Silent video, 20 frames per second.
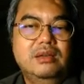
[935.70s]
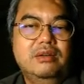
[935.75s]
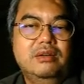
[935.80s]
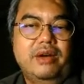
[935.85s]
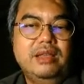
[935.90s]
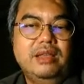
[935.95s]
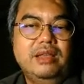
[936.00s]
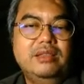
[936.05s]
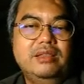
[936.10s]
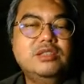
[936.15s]

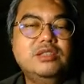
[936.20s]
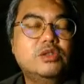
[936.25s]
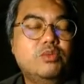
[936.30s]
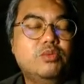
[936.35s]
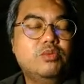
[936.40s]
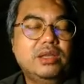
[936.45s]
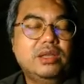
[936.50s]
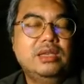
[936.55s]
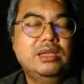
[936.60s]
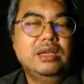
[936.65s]
Right? This is
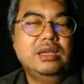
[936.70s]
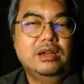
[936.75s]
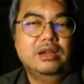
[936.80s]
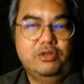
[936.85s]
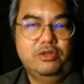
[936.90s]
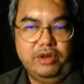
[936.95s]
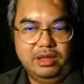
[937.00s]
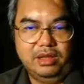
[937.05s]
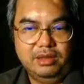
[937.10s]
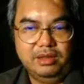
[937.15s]
what he
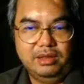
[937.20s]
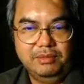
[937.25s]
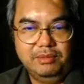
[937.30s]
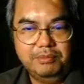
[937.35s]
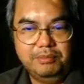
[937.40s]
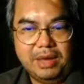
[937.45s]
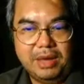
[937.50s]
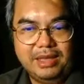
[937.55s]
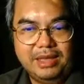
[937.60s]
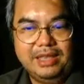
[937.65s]
agreed,
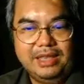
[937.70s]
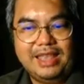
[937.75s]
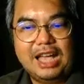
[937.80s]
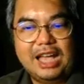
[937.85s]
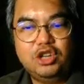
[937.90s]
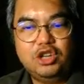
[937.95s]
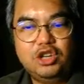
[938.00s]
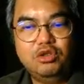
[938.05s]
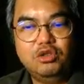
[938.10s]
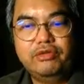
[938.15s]
but in
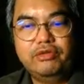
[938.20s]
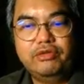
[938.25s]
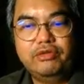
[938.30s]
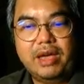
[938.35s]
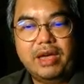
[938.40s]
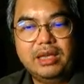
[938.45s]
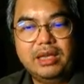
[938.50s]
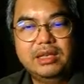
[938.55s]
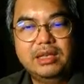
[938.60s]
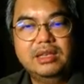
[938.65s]
actual
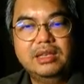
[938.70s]
fact,